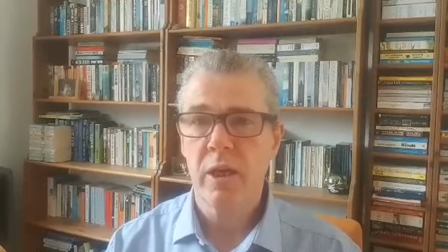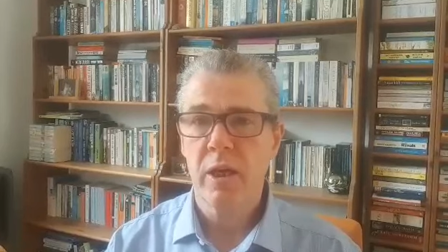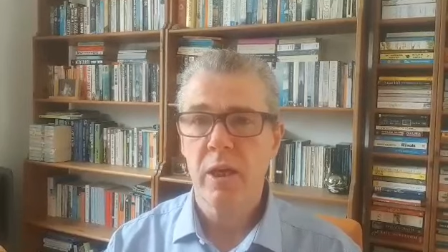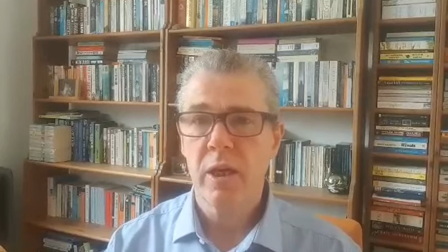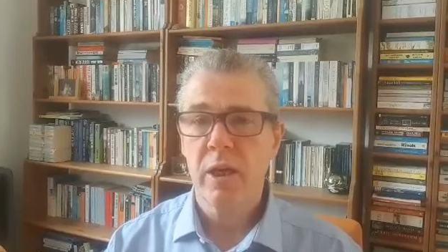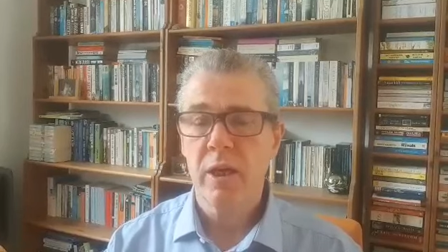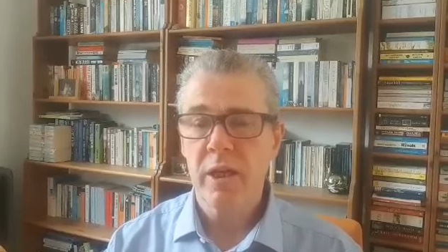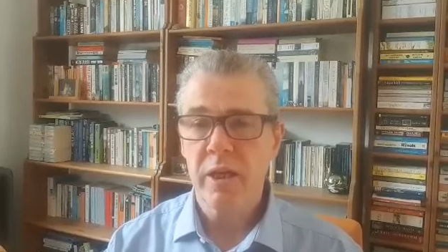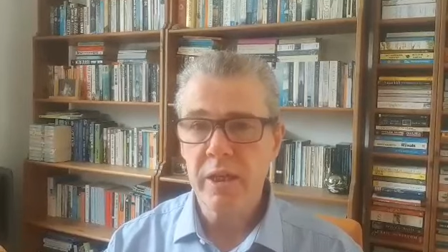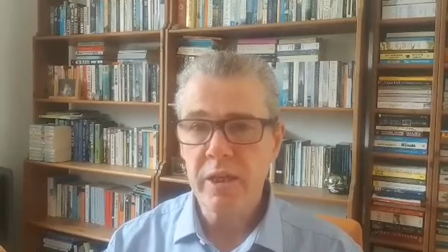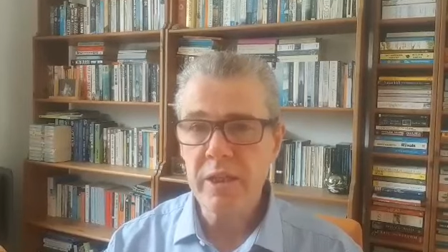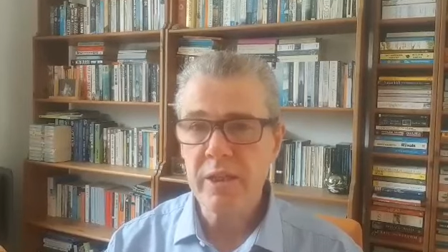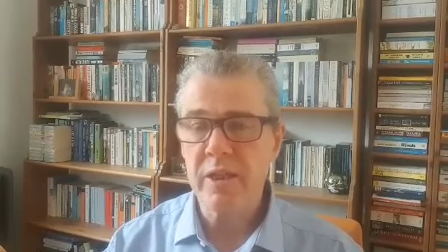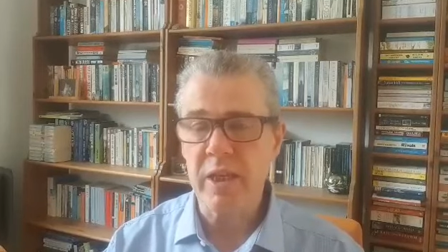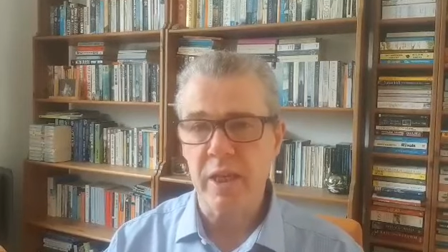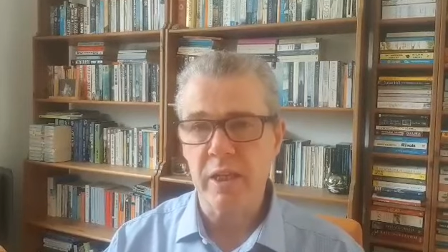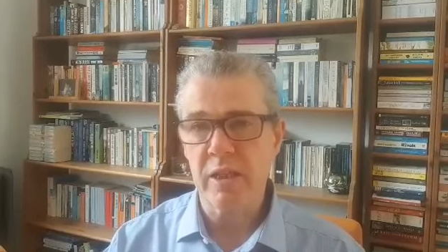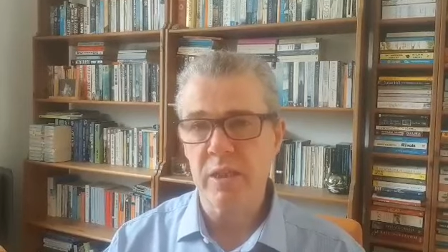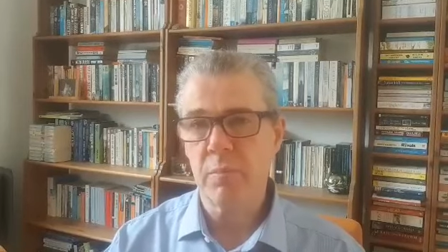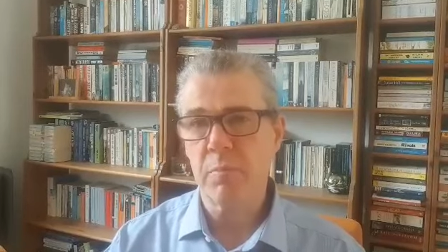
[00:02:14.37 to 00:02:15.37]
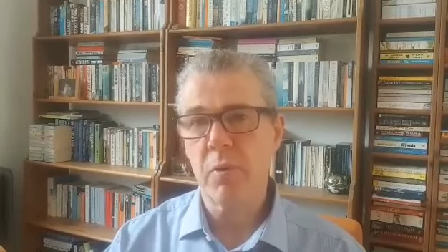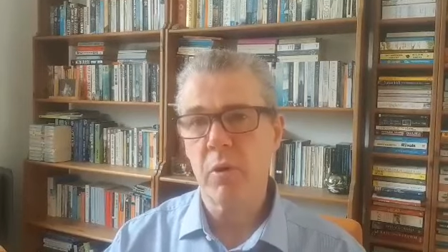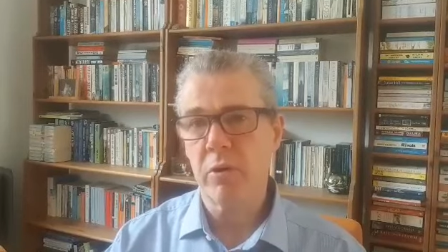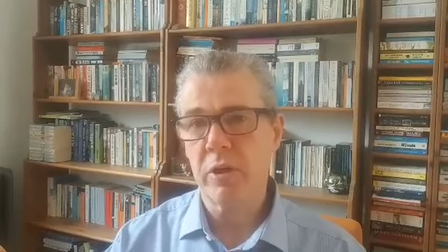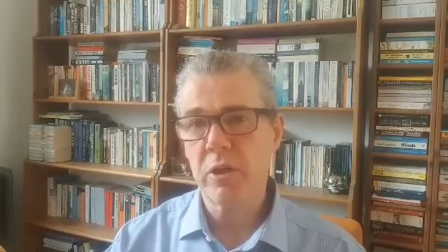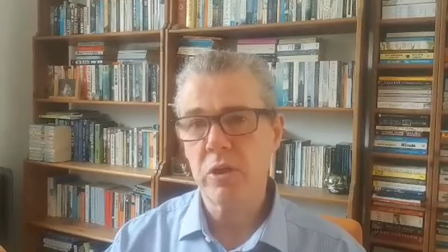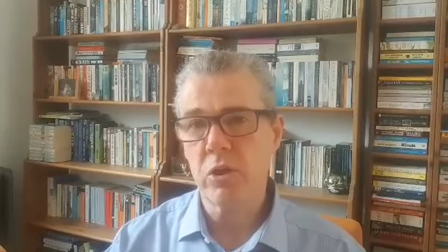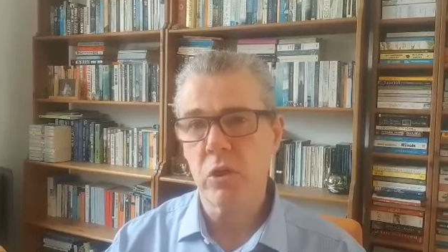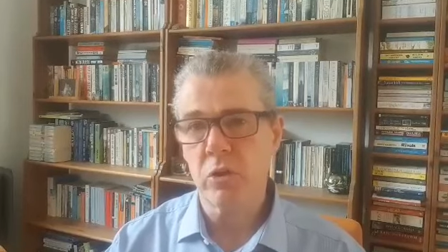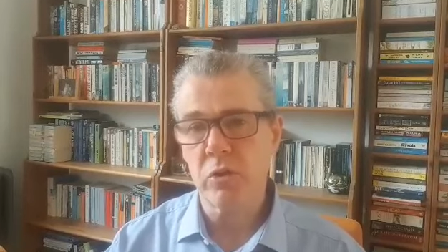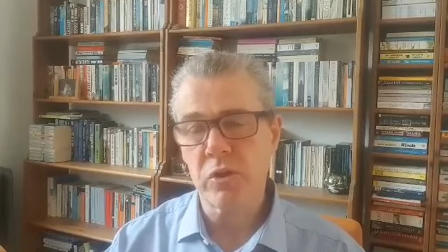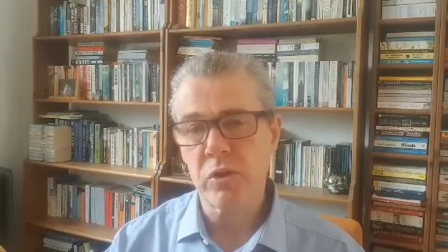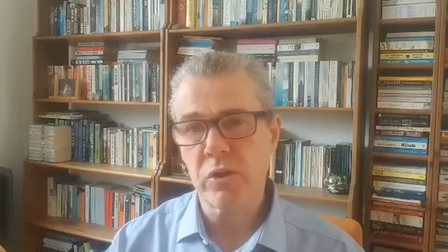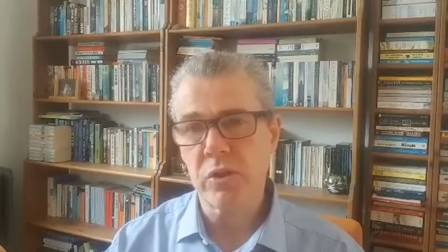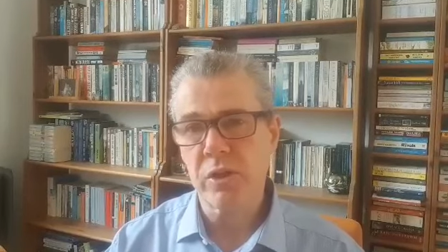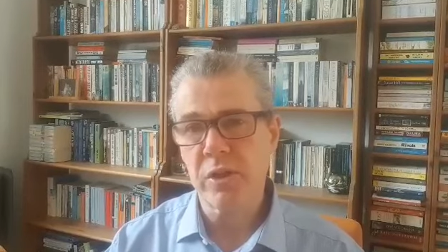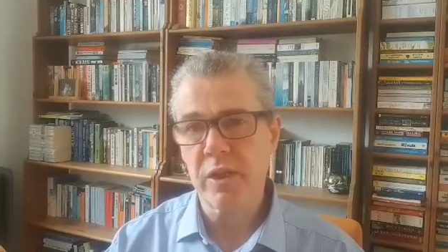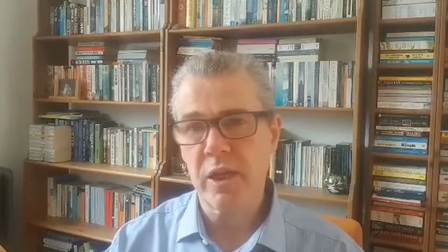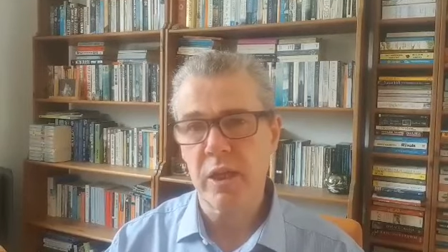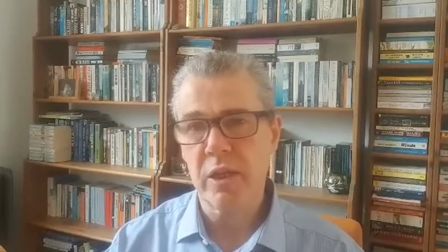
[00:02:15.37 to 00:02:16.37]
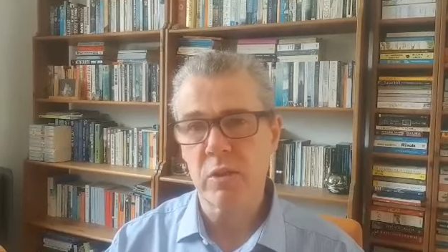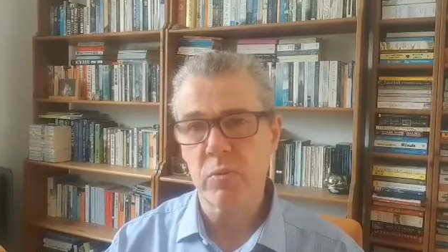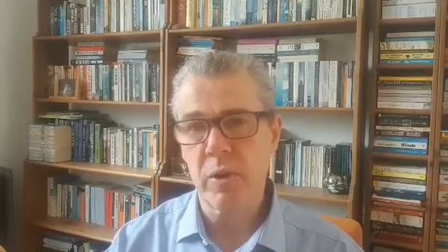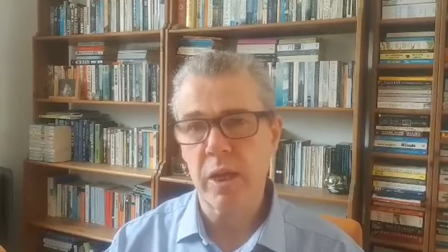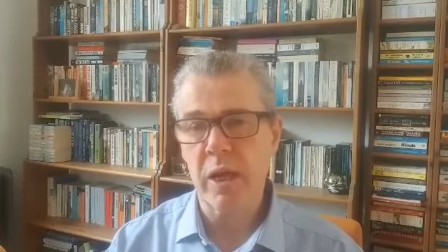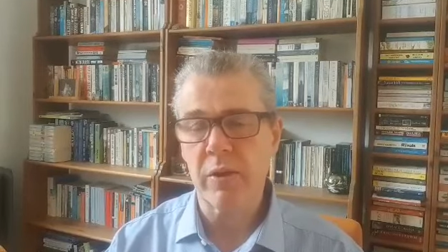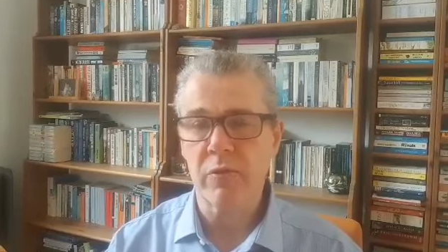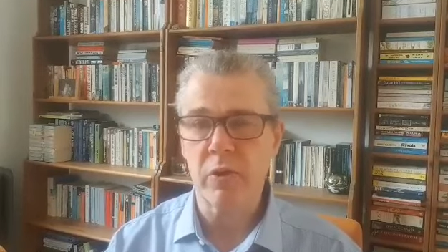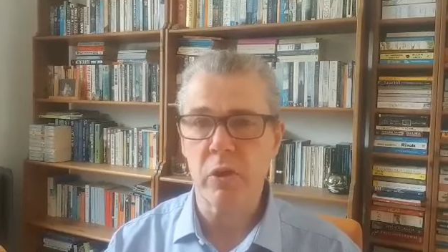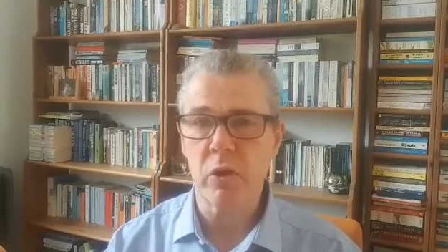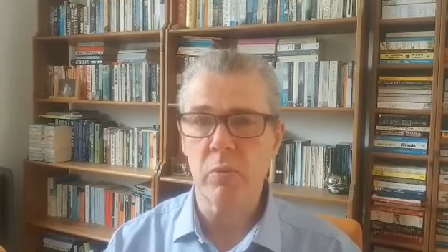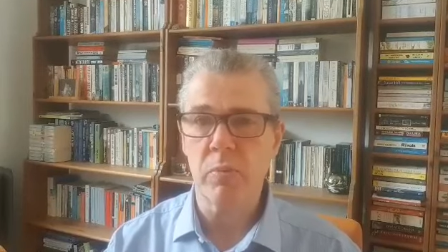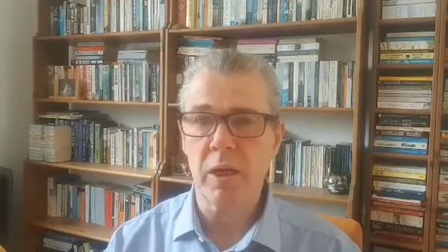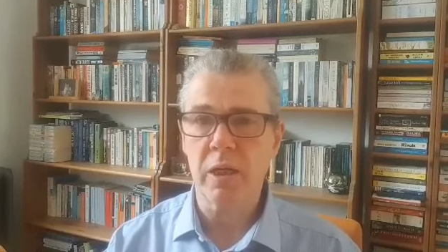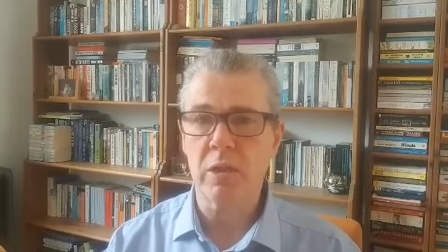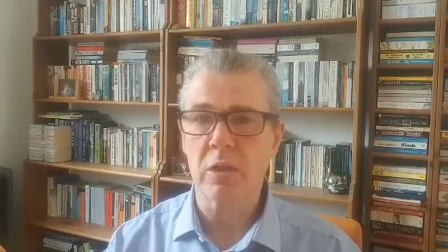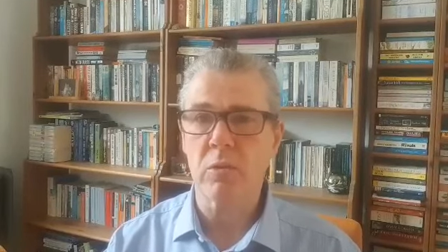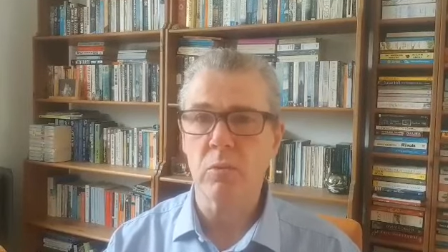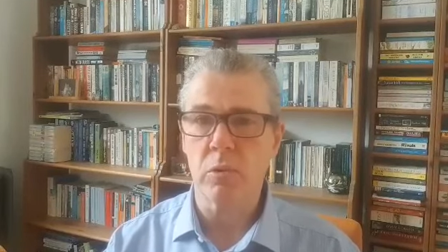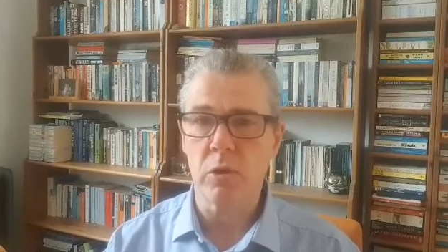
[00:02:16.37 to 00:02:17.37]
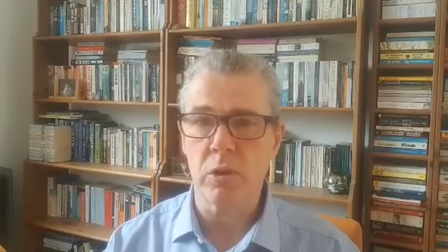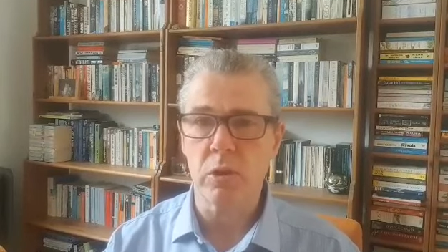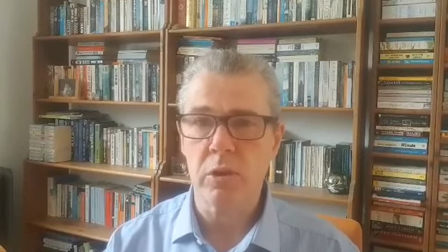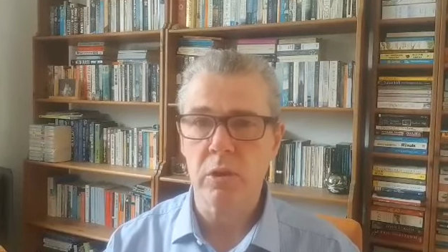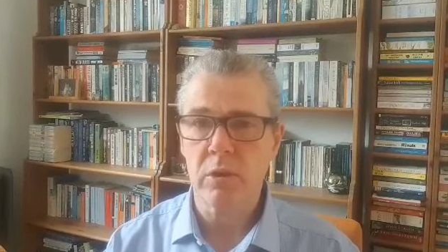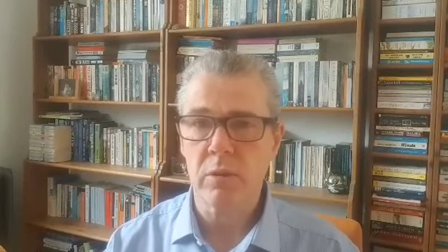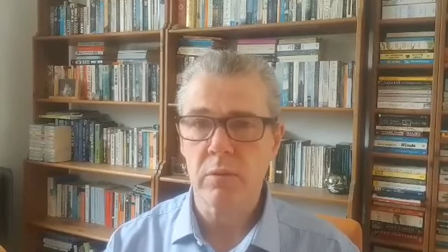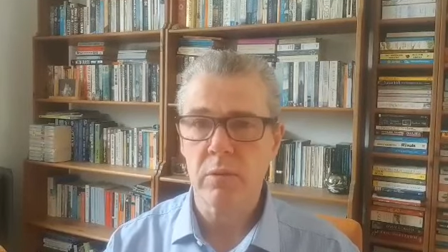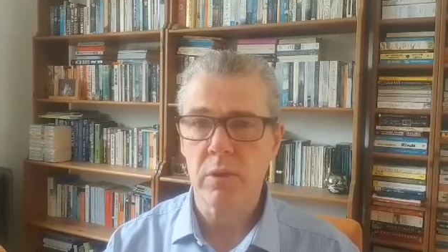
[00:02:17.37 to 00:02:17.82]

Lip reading: He says that Boris Johnson says we have to go back to work.